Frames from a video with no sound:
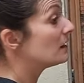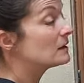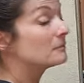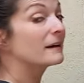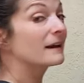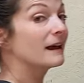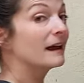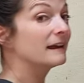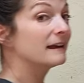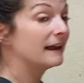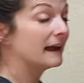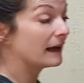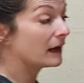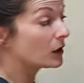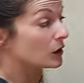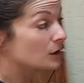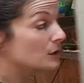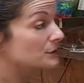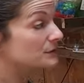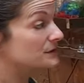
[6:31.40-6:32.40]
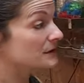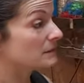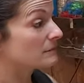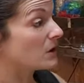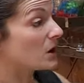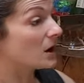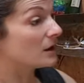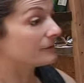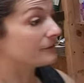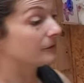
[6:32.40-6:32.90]
but I can close them
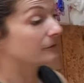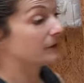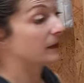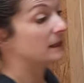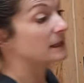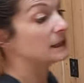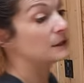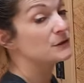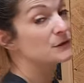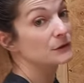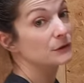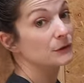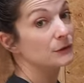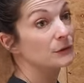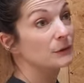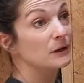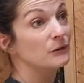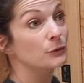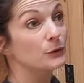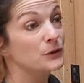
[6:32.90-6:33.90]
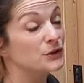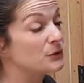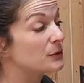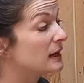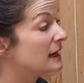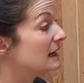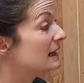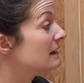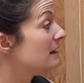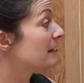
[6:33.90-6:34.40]
off if I need to. If we're
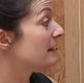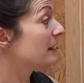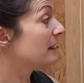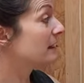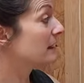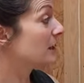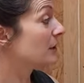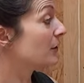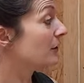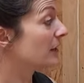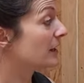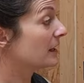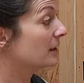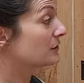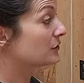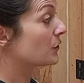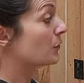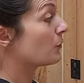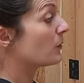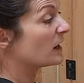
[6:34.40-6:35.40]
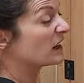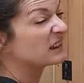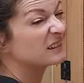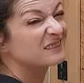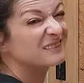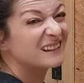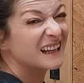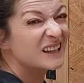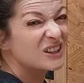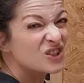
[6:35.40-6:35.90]
doing anything in here that I don't want
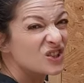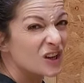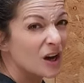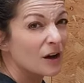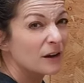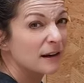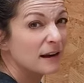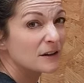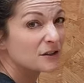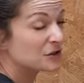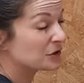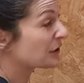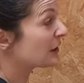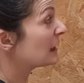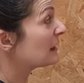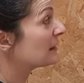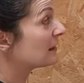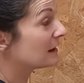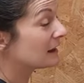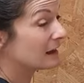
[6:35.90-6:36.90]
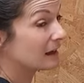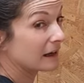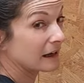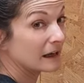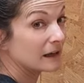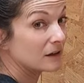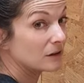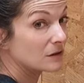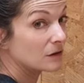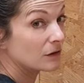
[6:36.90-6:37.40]
like sawdust or anything
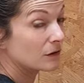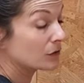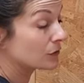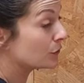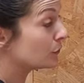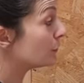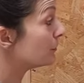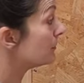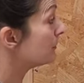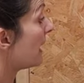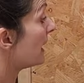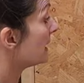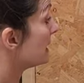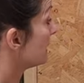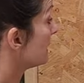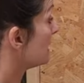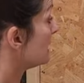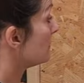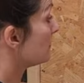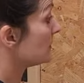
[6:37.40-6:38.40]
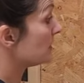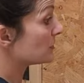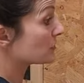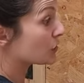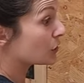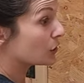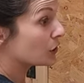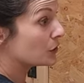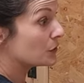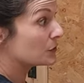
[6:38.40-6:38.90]
getting into the coop, I can keep these
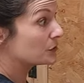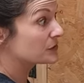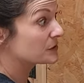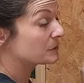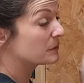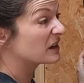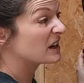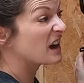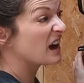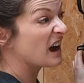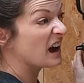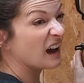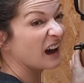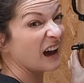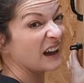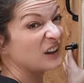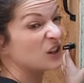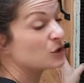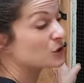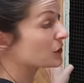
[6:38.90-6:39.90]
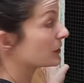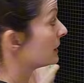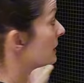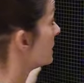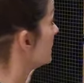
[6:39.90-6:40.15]
closed, but I usually